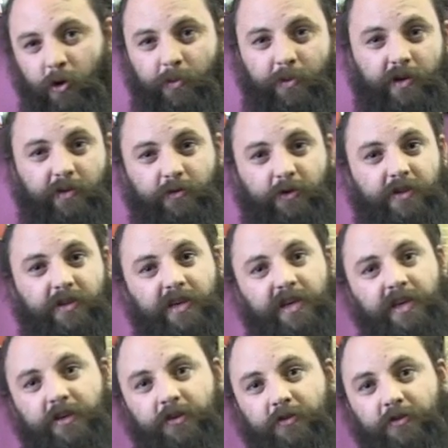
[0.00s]
moment I've got the
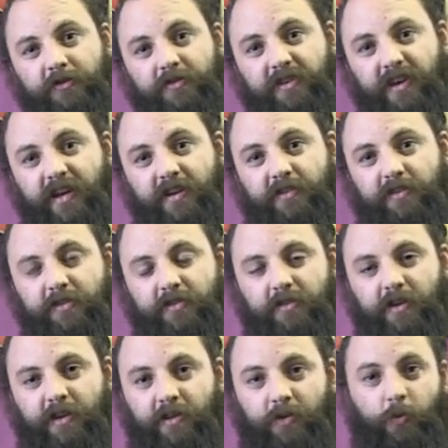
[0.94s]
EQ set
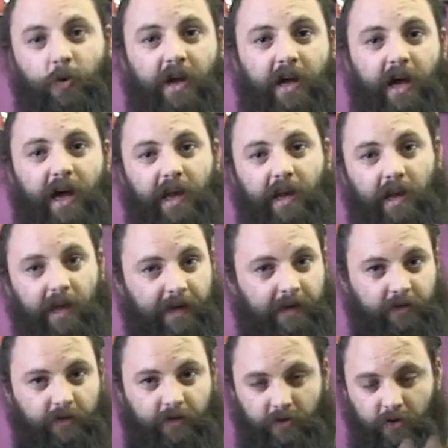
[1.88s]
in the way I
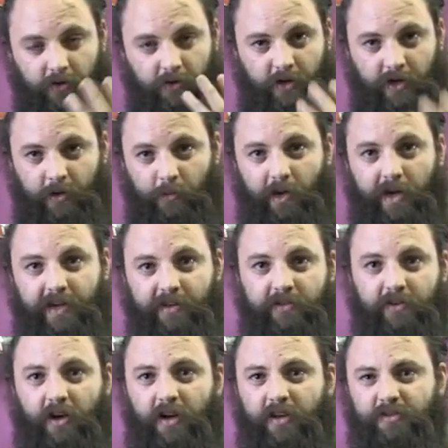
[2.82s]
like to hear my
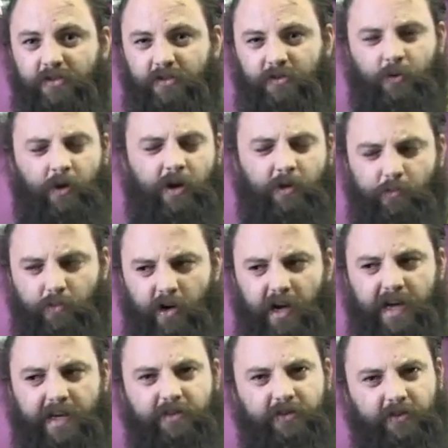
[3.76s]
guitars. It's quite a
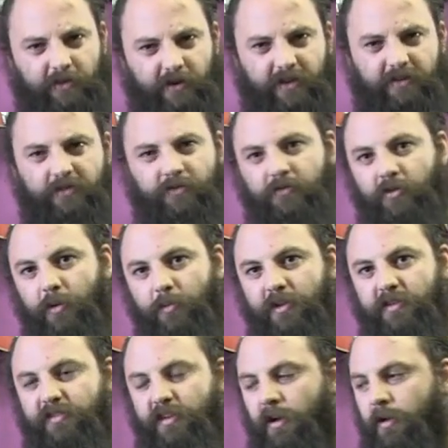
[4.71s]
bright, aggressive
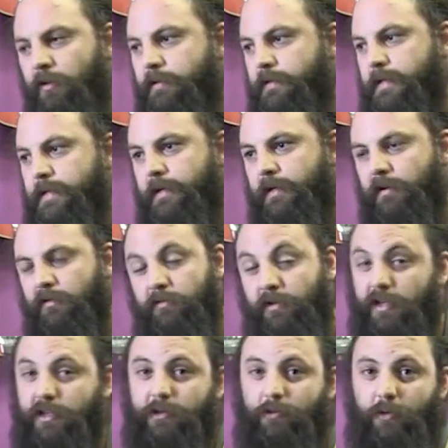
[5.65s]
trebly sound,
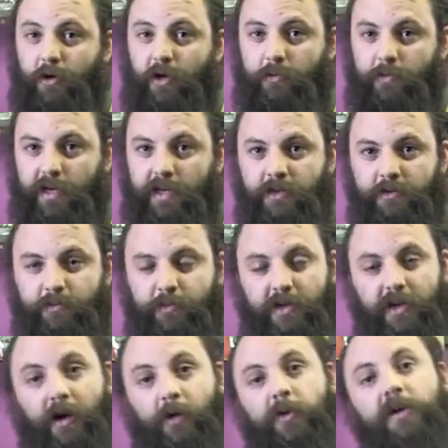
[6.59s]
very little bottom end,
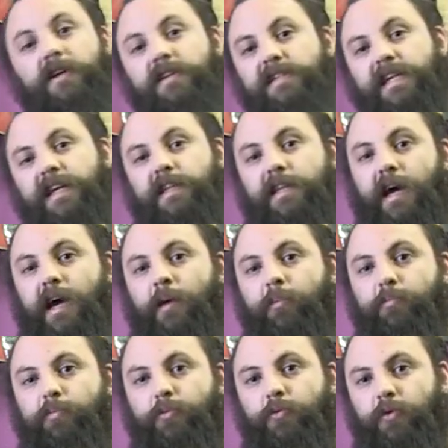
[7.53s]
but now we're going to take the
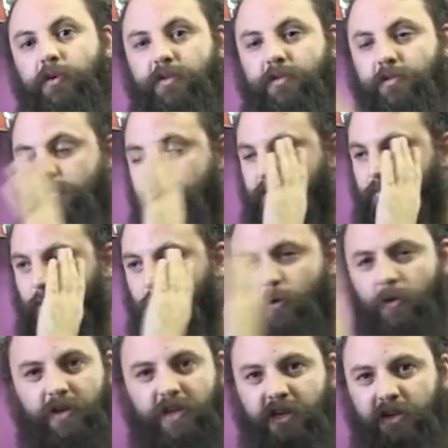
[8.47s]
amp with, just put
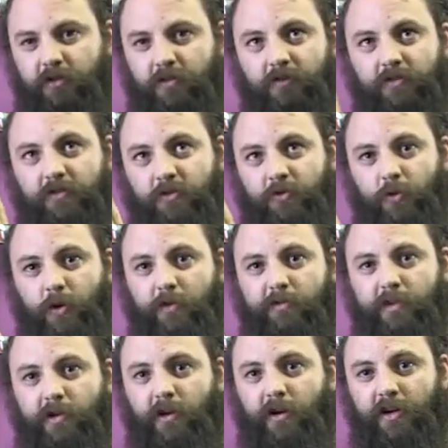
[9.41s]
all the EQs on
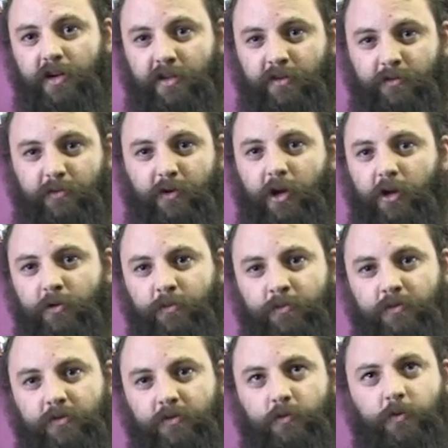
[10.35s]
12 o'clock and the
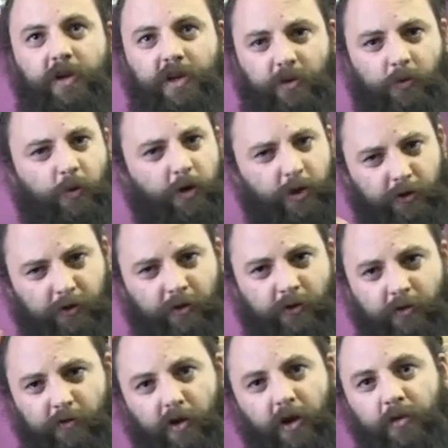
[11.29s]
volumes, we're going to work
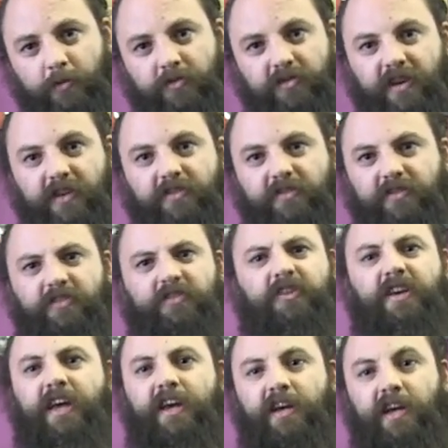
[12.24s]
through the volume stages just
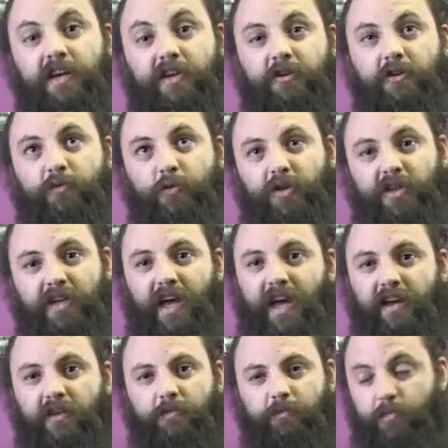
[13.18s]
to get an idea of what the
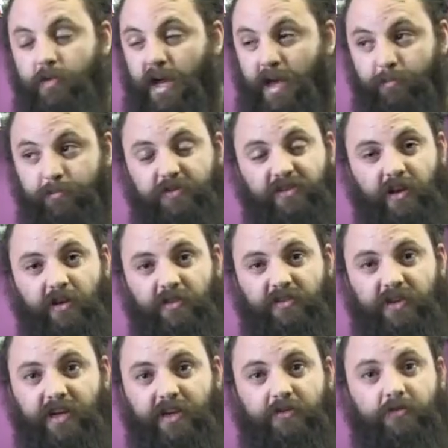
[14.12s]
amp sounds
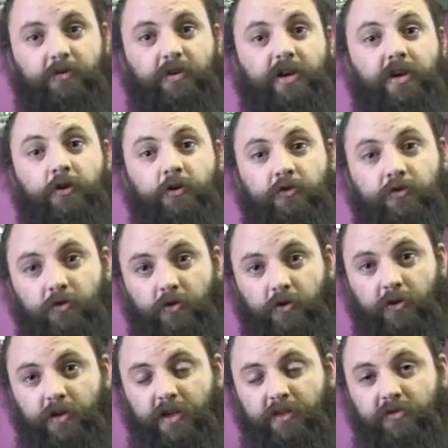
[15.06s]
like as a very
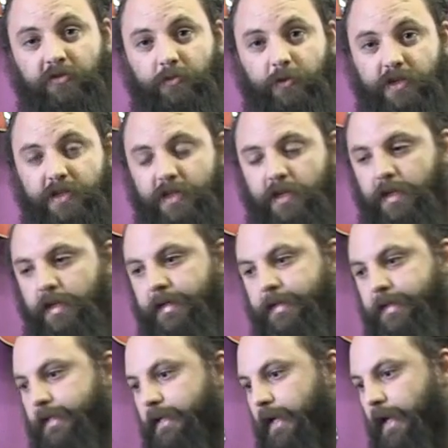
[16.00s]
neutral instrument.
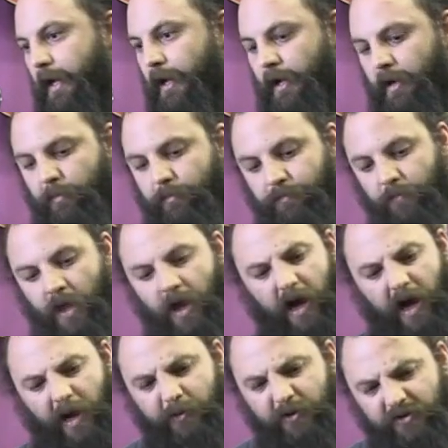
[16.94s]

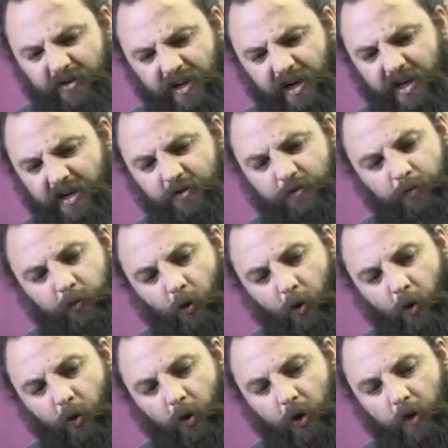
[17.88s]
I'm using a Les
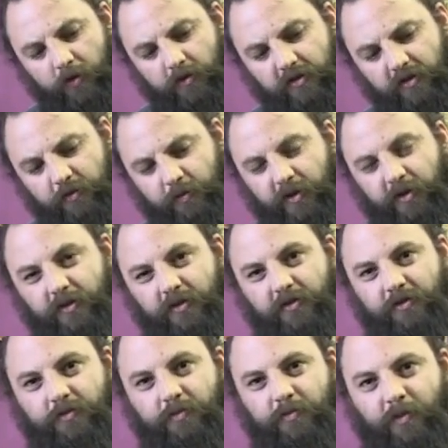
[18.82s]
Paul just
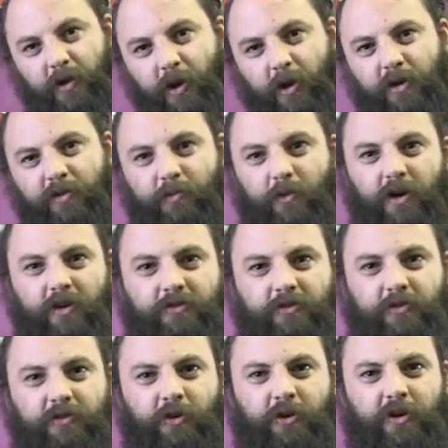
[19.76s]
because a lot of
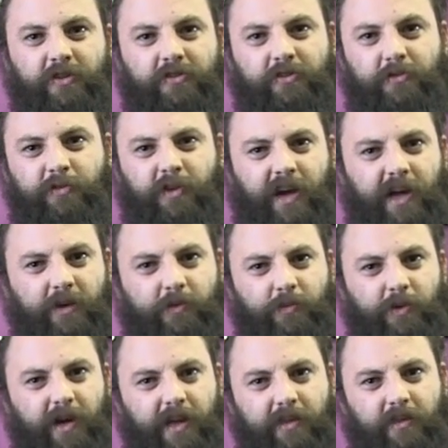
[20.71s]
Marshall tone is
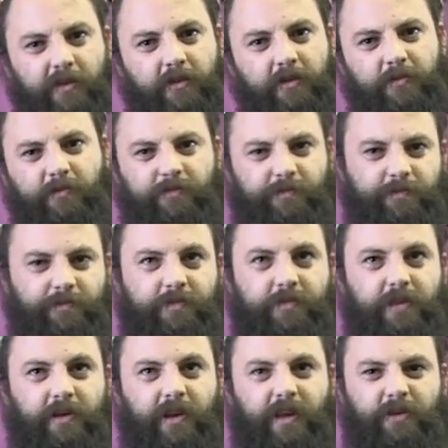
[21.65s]
defined by
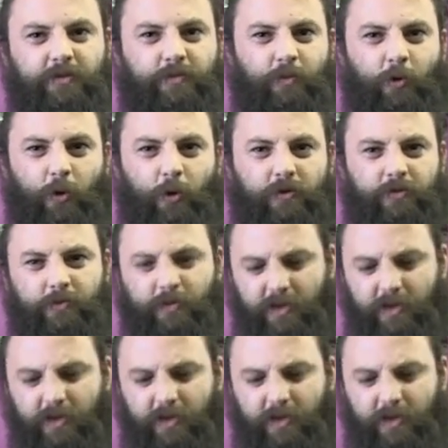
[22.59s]
the Les Pauls